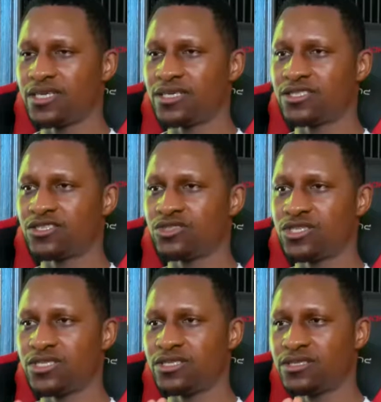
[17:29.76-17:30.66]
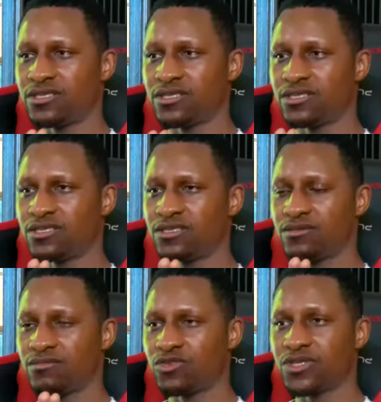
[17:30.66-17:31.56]
So she
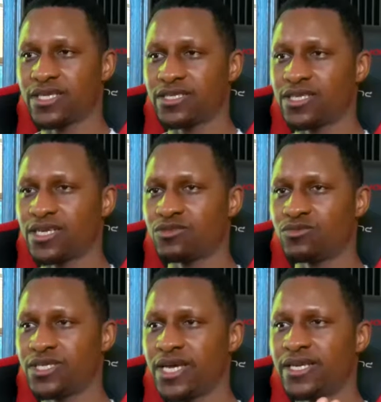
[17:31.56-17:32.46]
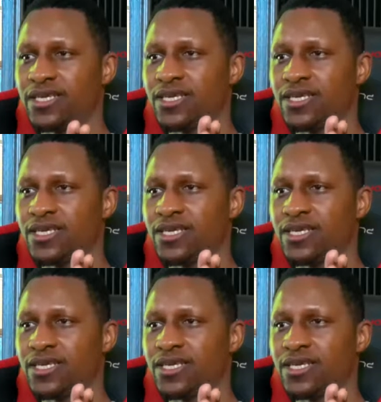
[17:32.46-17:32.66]
most likely is not going to win that.